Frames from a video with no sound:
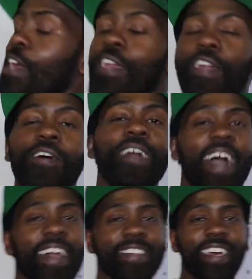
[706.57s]
there you go,
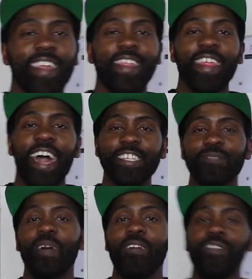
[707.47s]
guys.
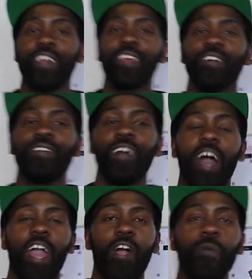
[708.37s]
That's my video.
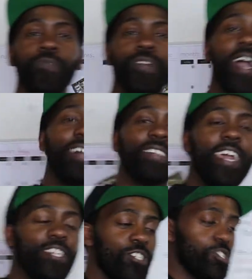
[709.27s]
I hope you guys
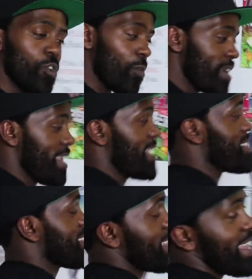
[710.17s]
enjoyed
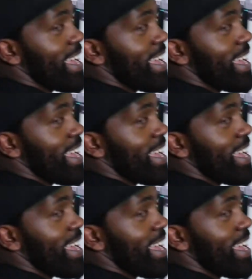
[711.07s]
it.